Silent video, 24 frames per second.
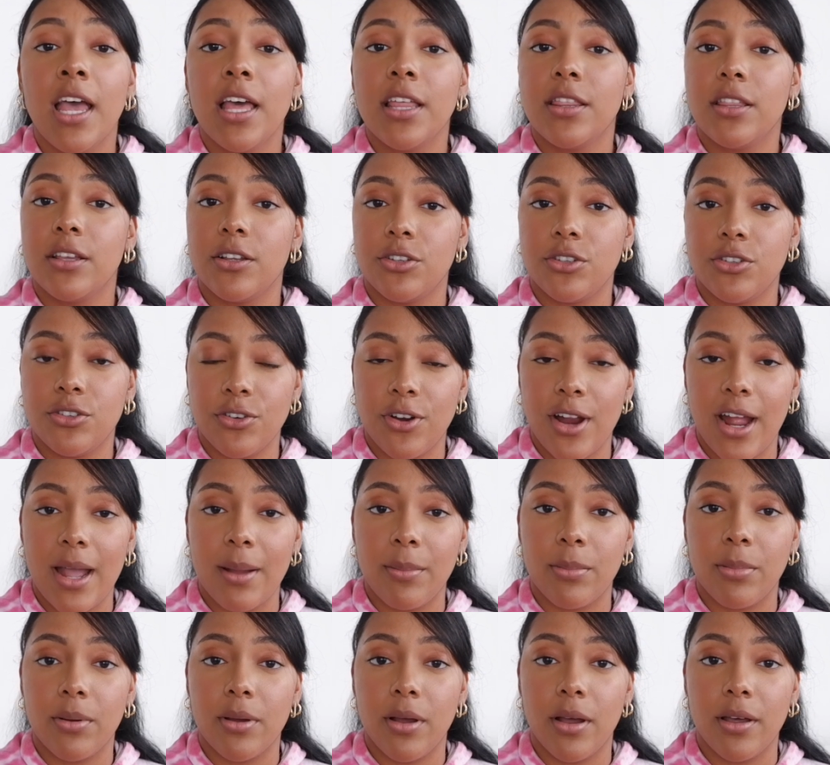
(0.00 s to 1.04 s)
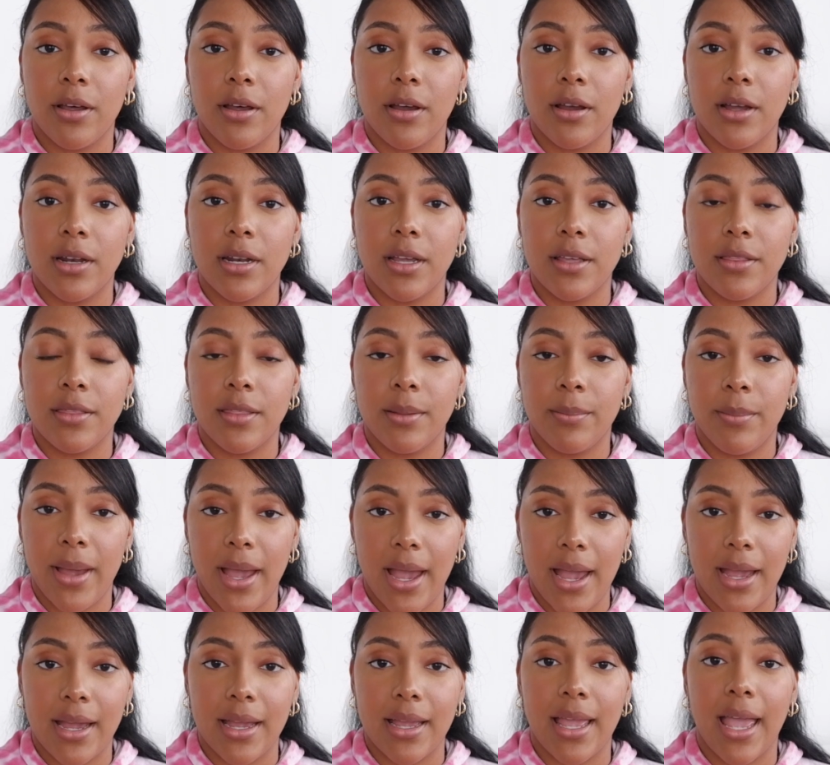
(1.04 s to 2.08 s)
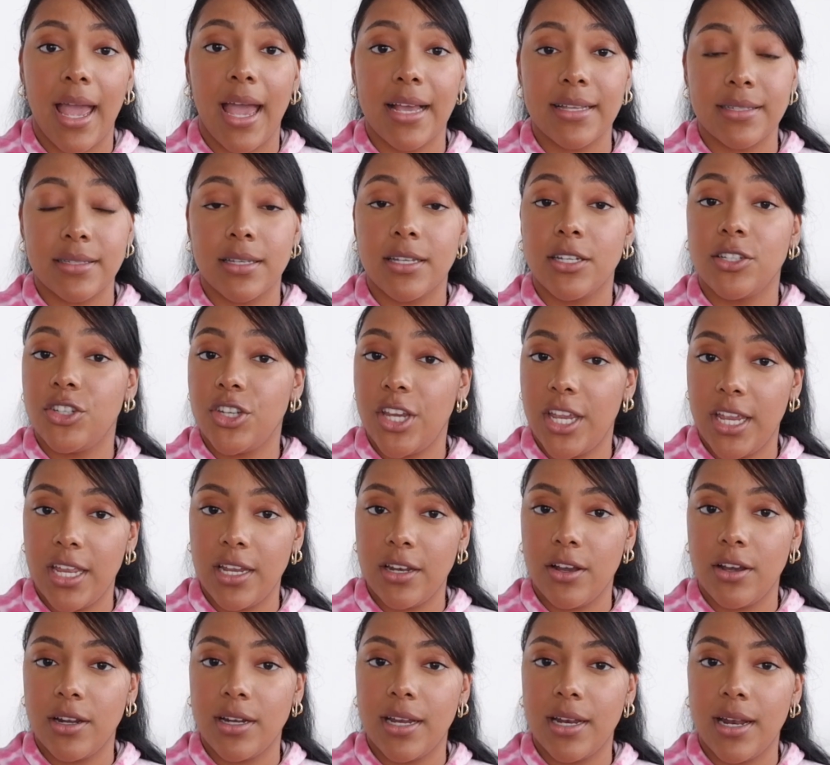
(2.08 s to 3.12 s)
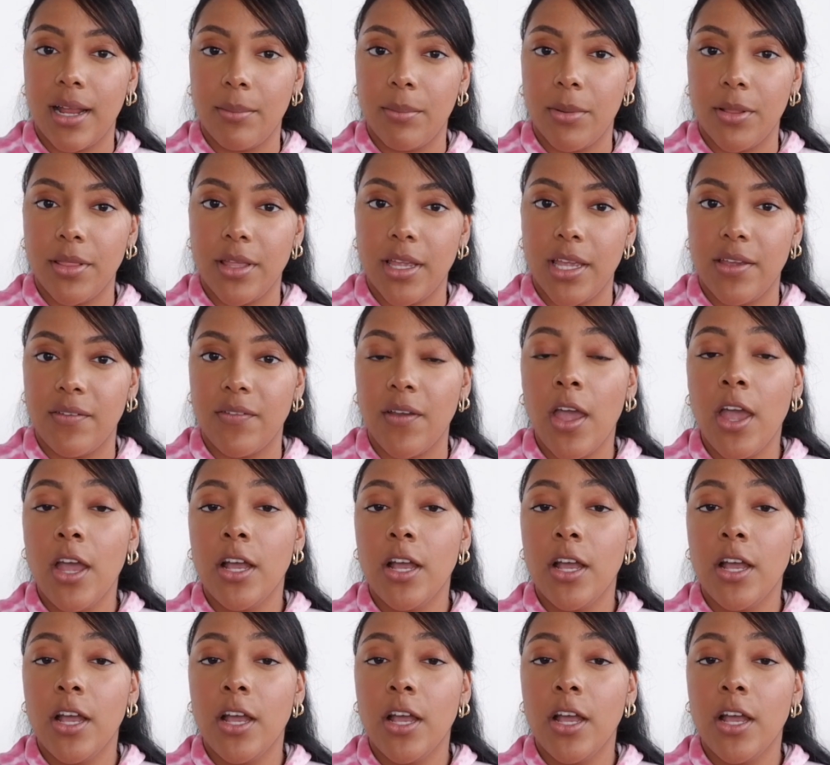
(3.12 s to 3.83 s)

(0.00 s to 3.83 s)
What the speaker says: the strap on the bag has a chain on it, I believe.